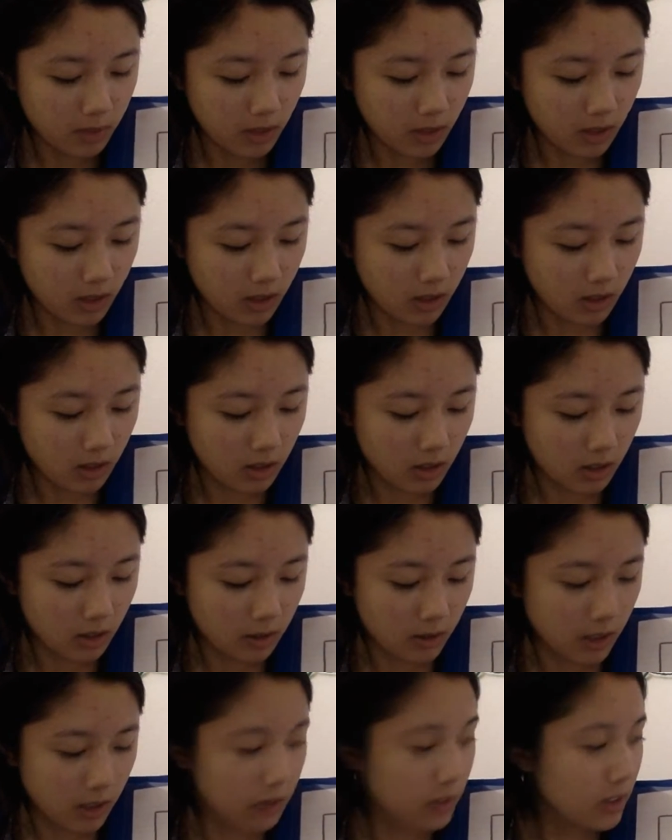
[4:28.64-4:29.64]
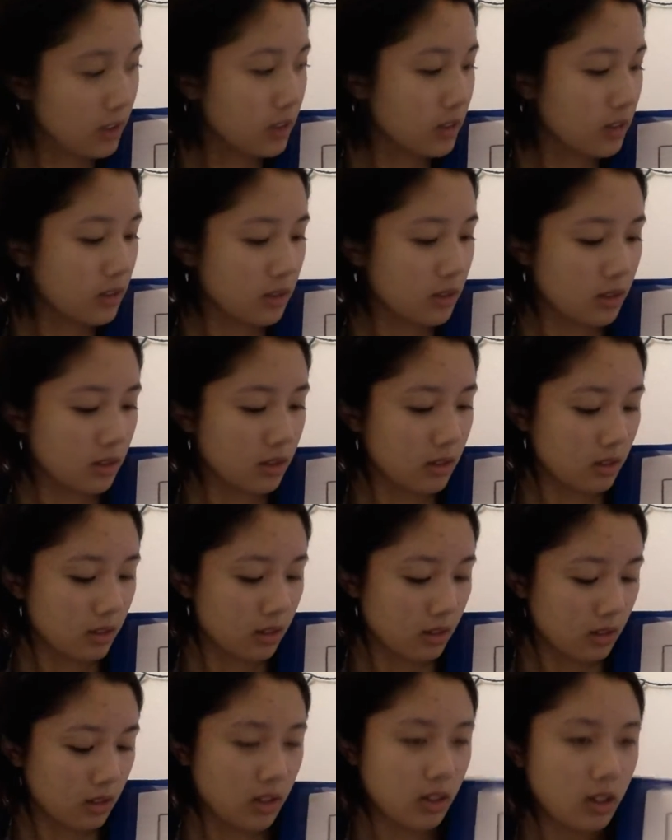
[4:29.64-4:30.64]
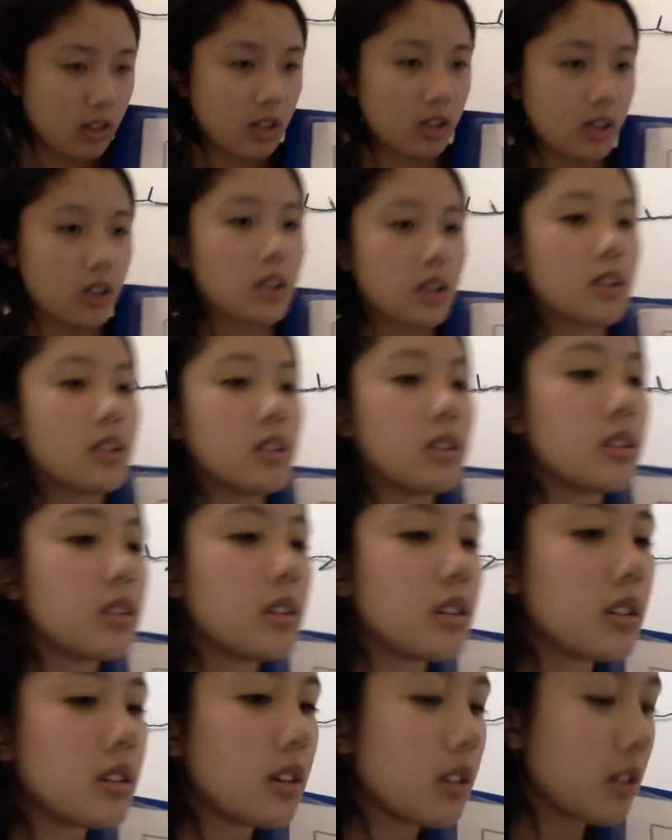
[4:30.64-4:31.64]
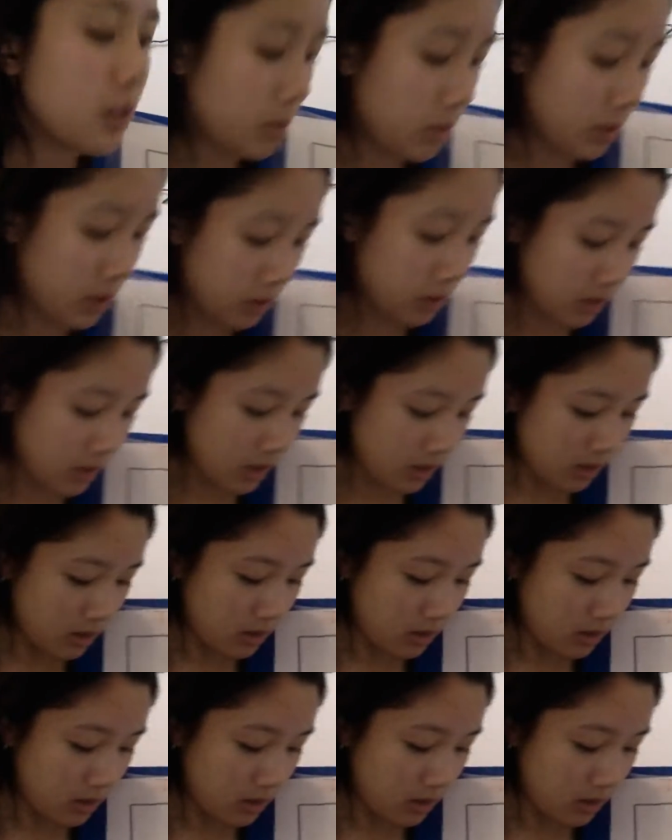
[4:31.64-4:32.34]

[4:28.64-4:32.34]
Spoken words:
and another red one, and another blue one,